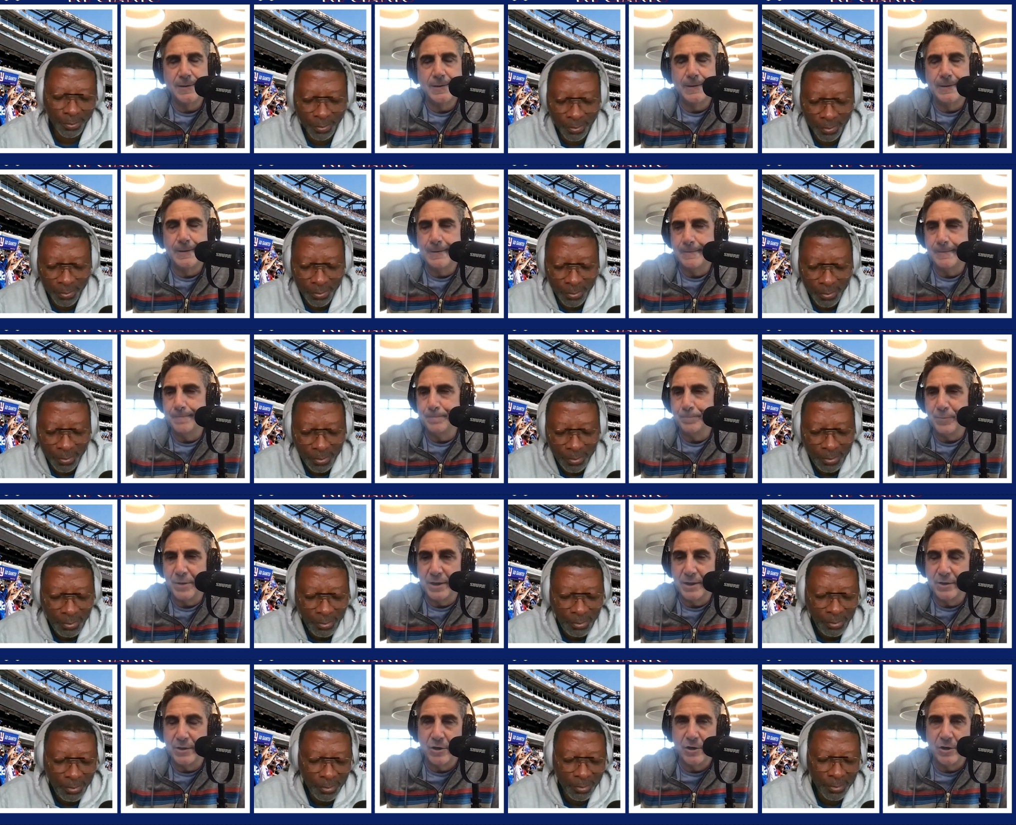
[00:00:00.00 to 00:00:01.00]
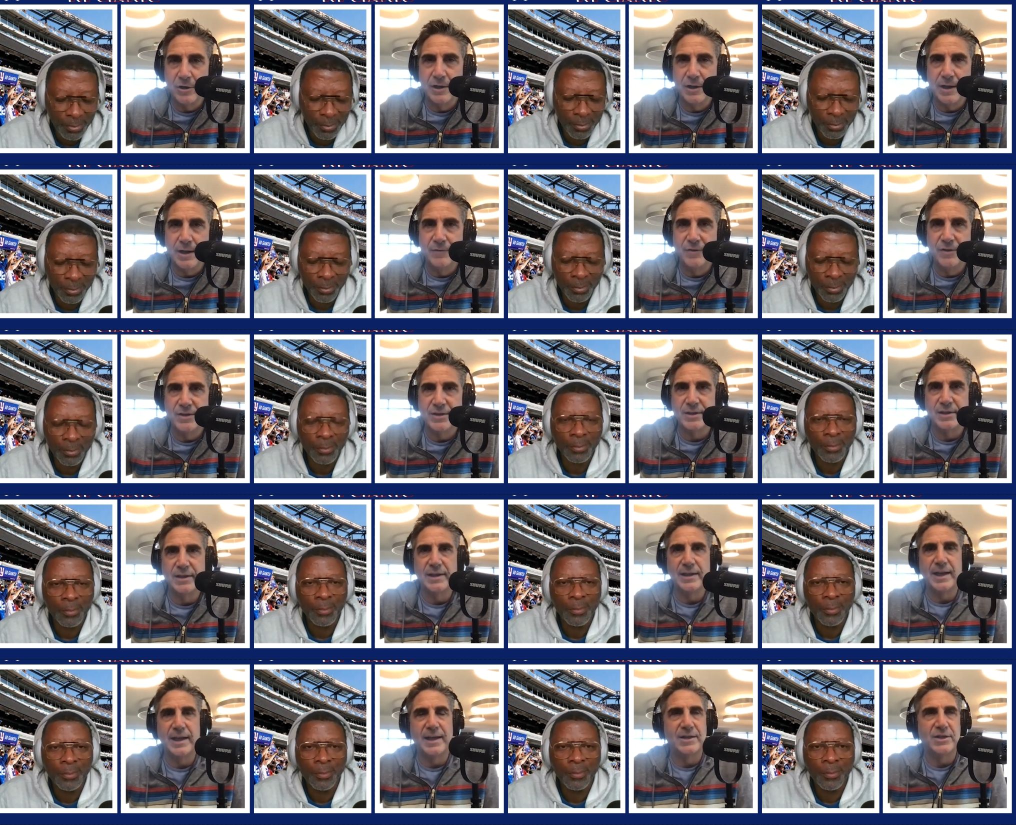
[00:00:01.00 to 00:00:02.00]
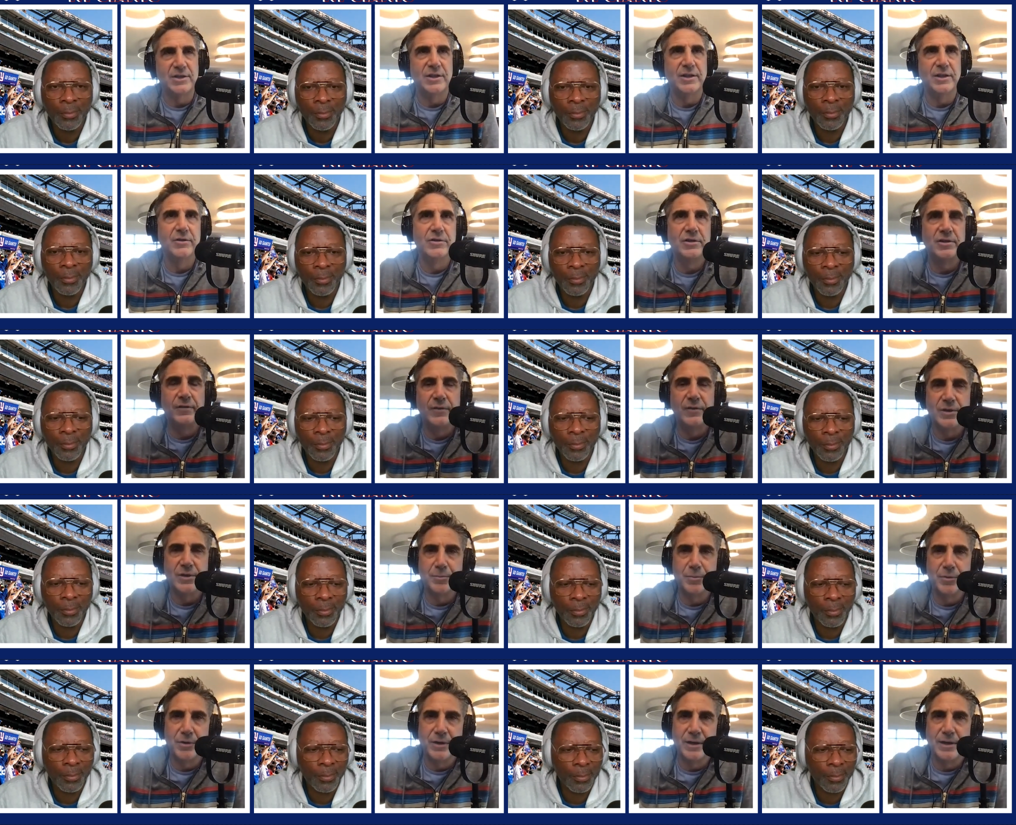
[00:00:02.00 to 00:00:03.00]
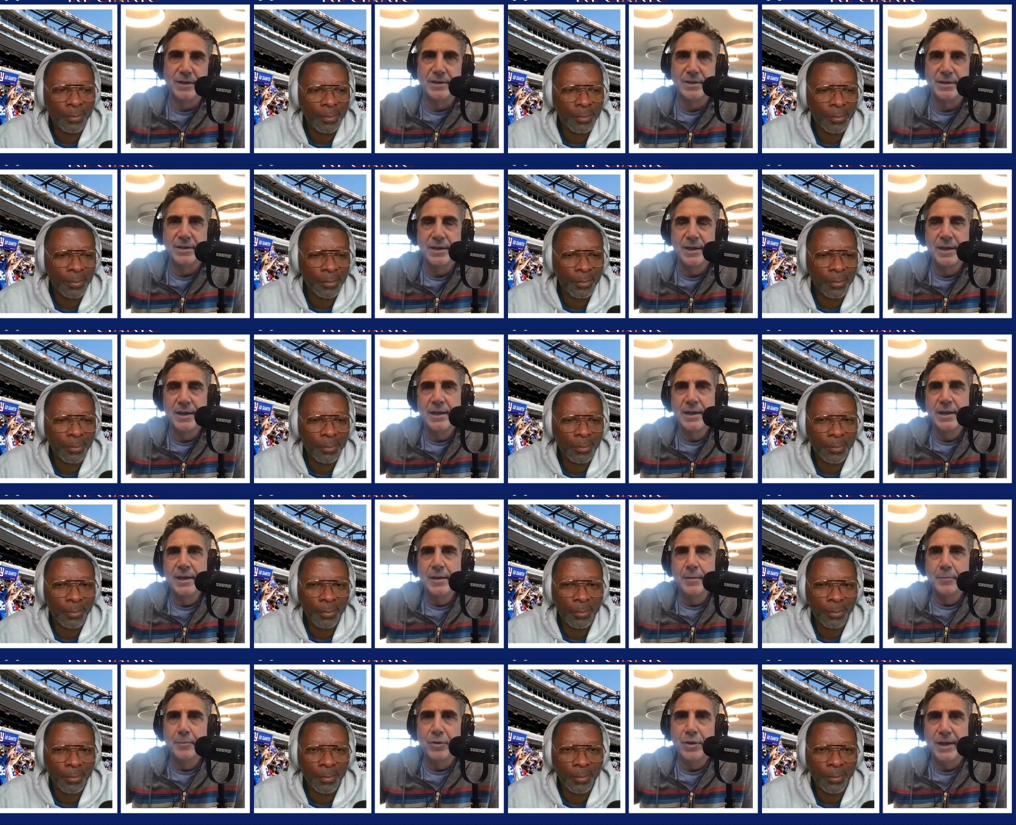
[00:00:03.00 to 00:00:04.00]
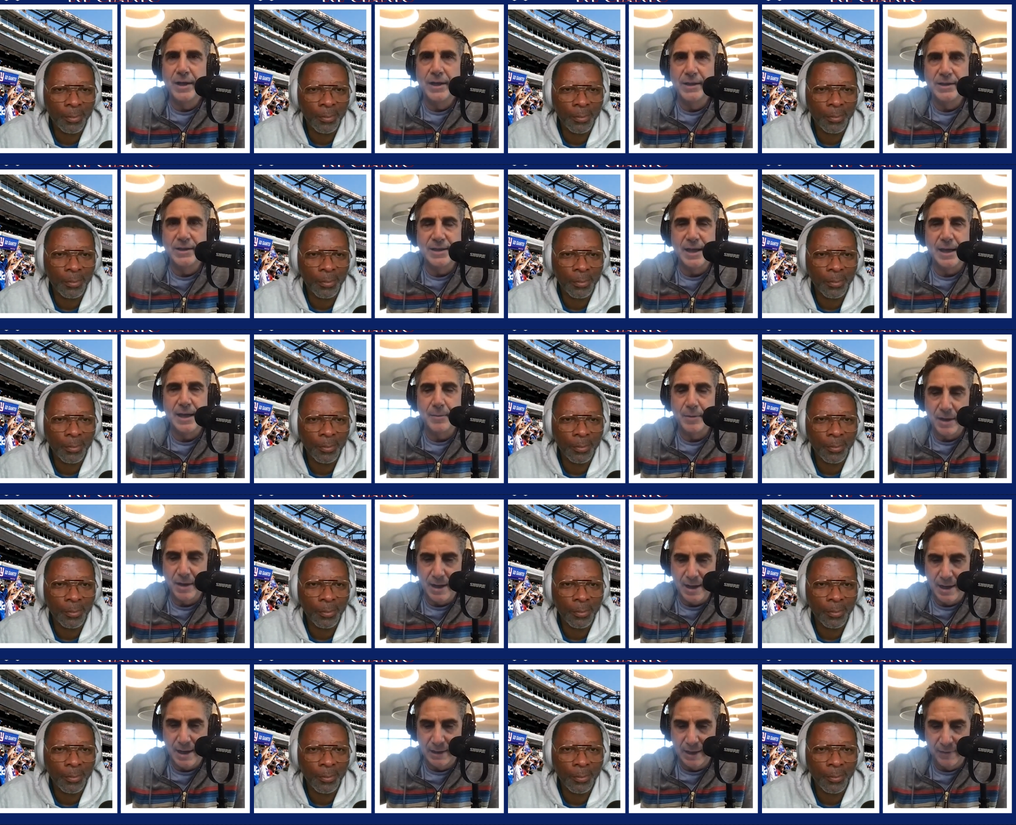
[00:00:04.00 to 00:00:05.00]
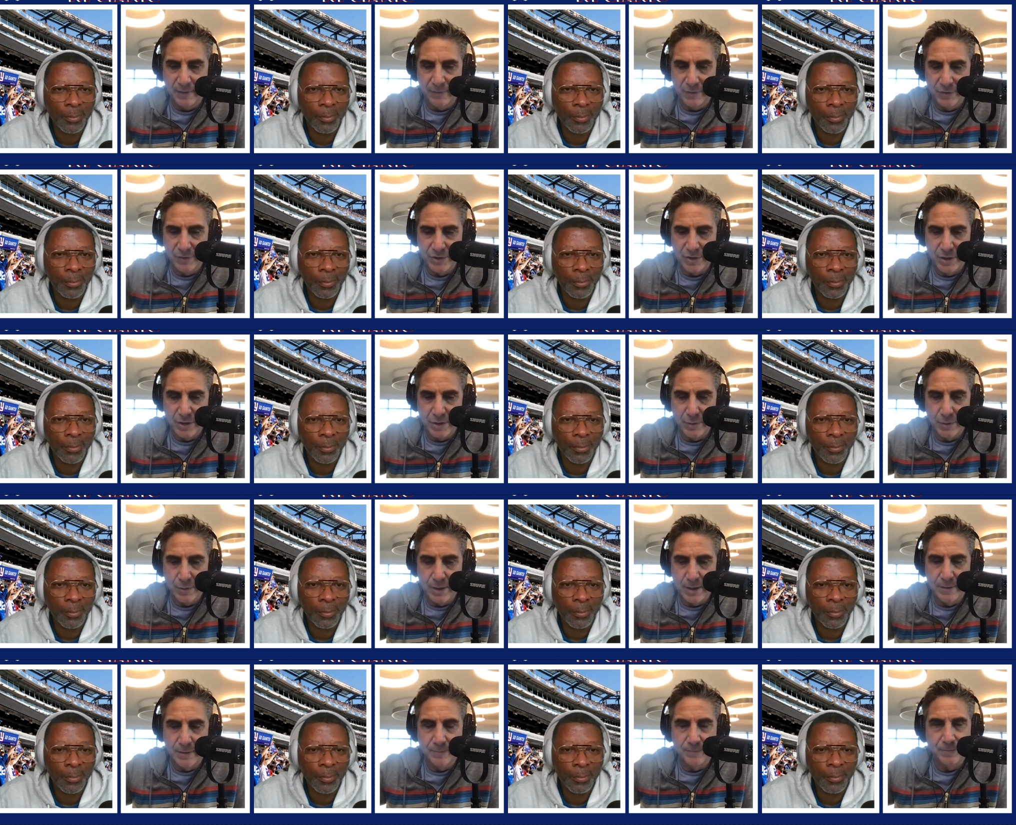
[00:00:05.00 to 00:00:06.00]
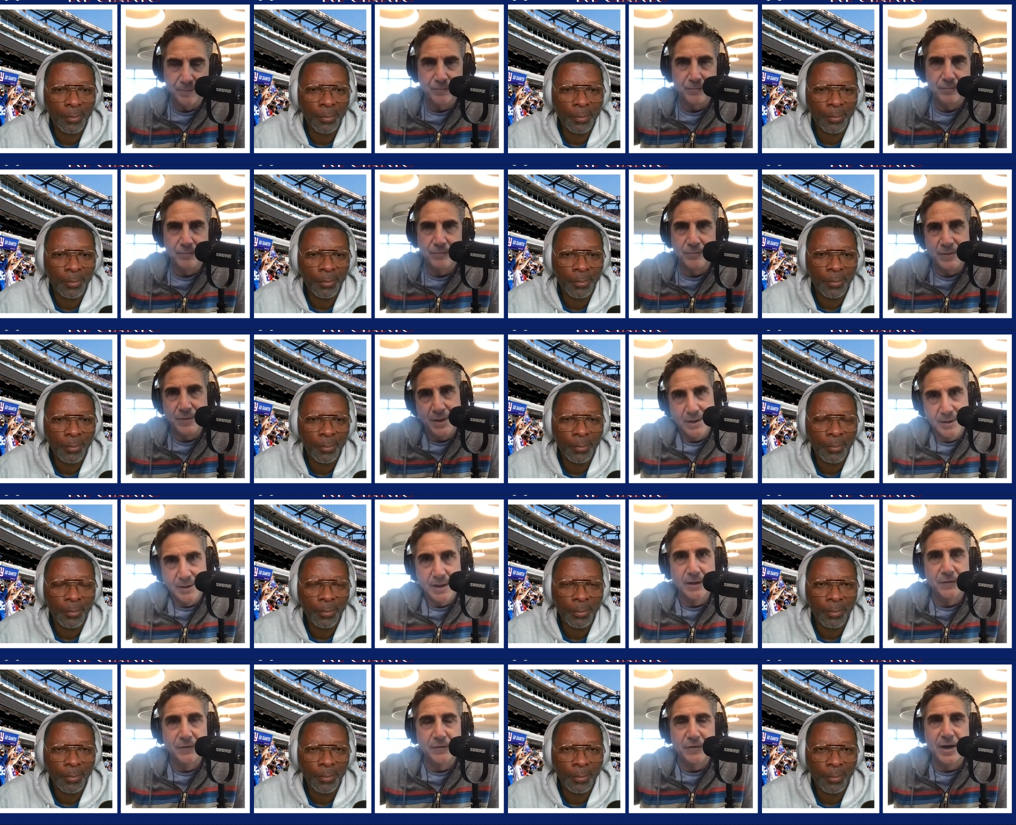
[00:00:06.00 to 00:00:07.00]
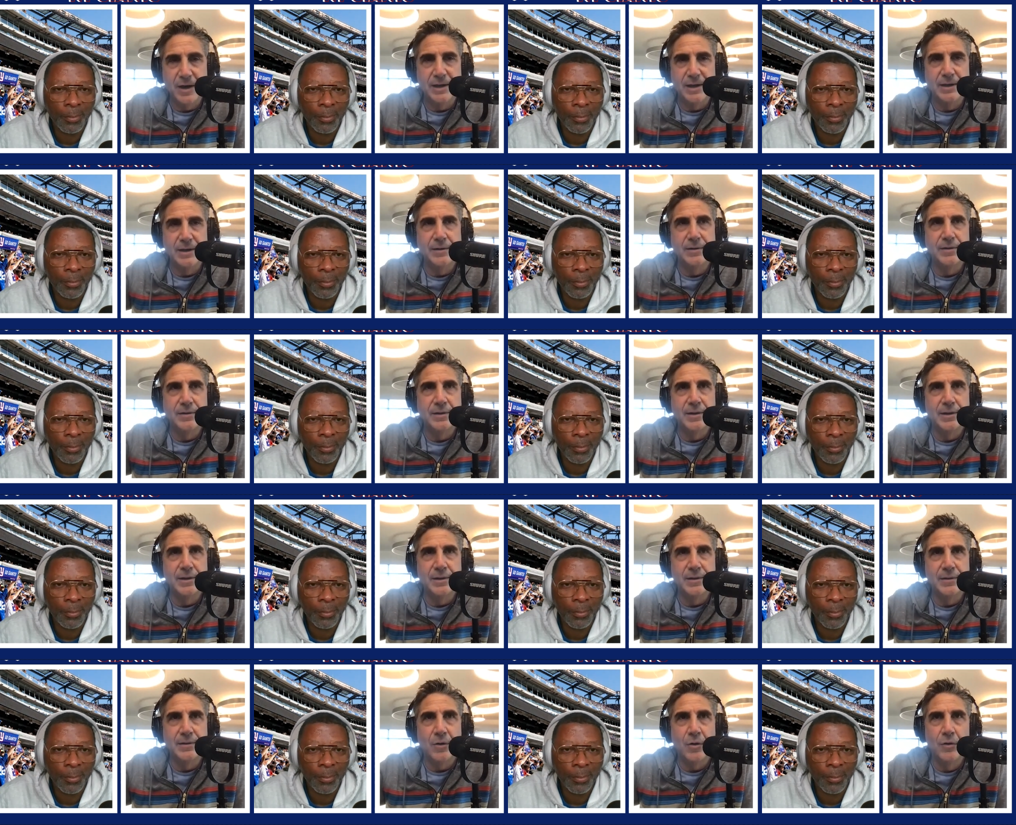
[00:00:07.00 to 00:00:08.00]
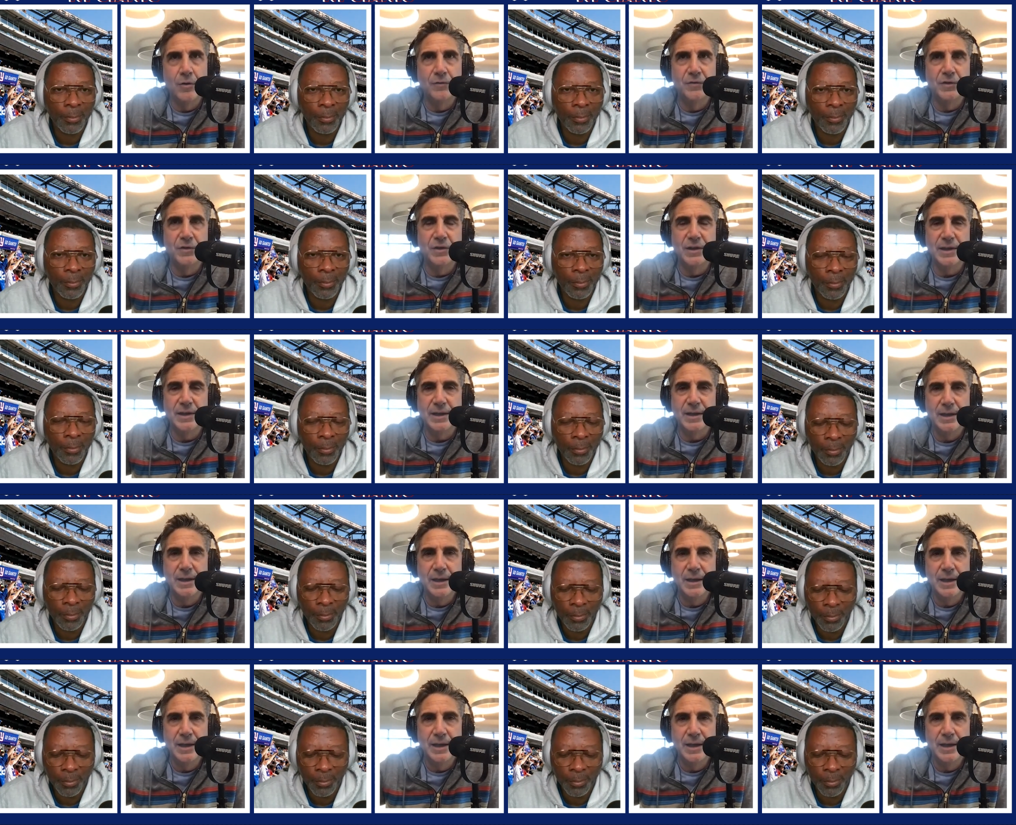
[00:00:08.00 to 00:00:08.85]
Speaker 1: Um, and Carl obviously has years of experience playing this game at a high level. So um, tell a friend, and, and hopefully,